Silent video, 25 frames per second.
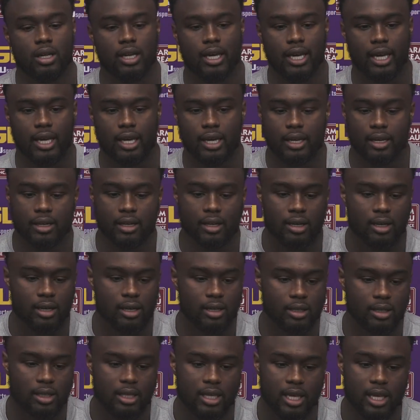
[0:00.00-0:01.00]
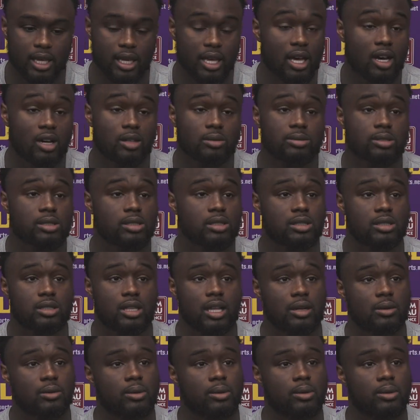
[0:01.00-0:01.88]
And it helps us. Like,